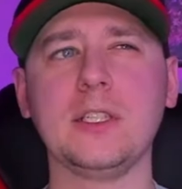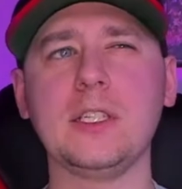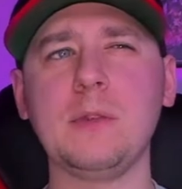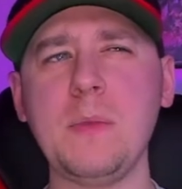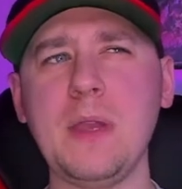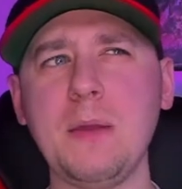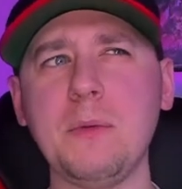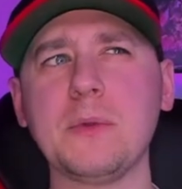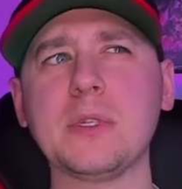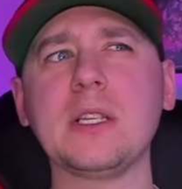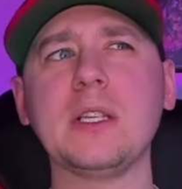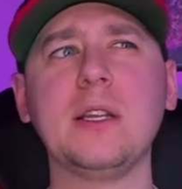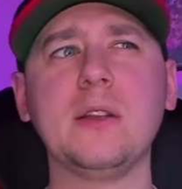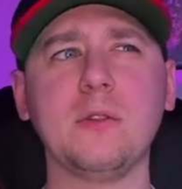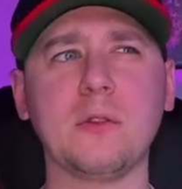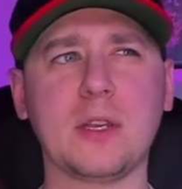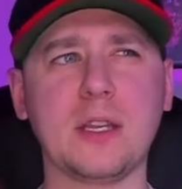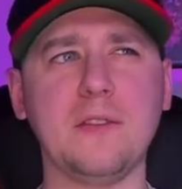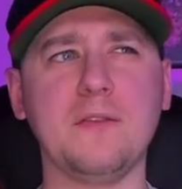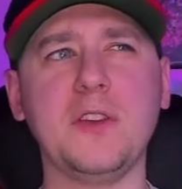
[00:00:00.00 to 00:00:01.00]
To me, it was a
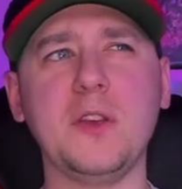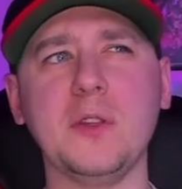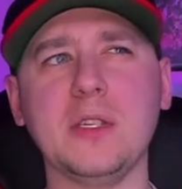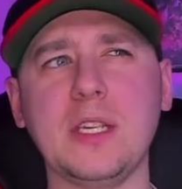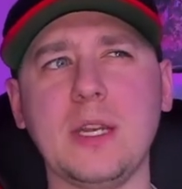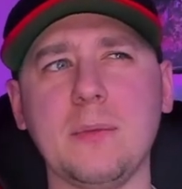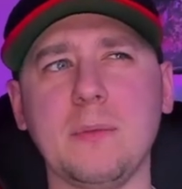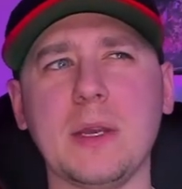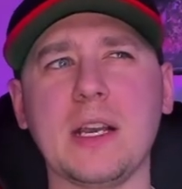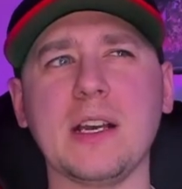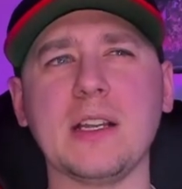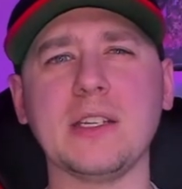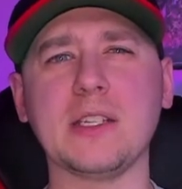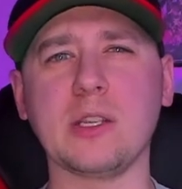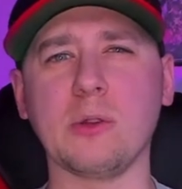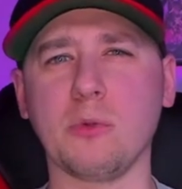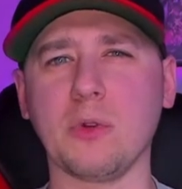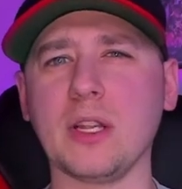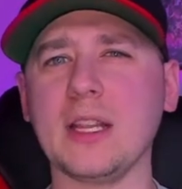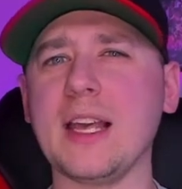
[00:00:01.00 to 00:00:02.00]
little confusing because
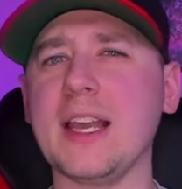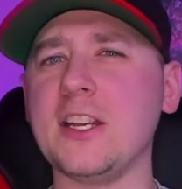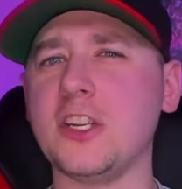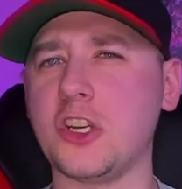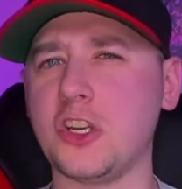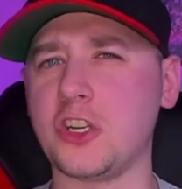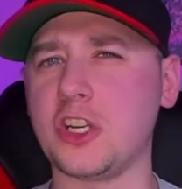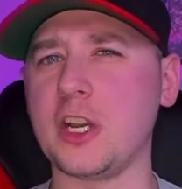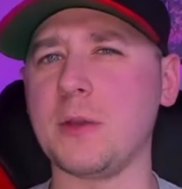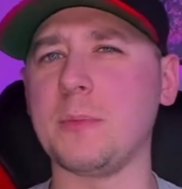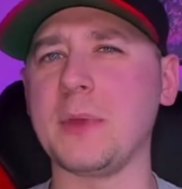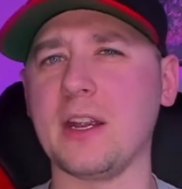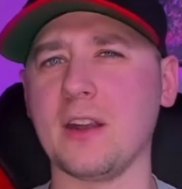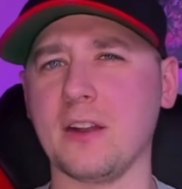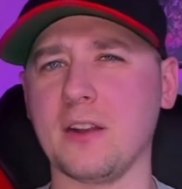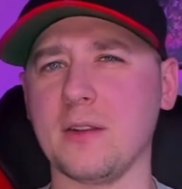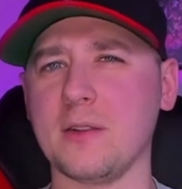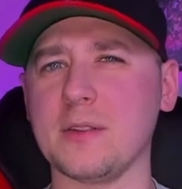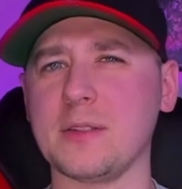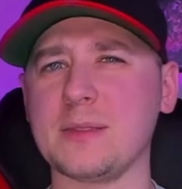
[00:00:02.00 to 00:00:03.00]
the relationship
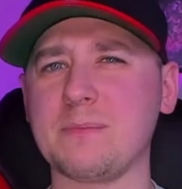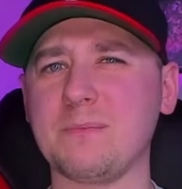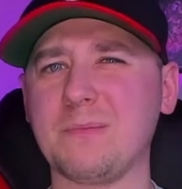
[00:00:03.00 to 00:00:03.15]
here is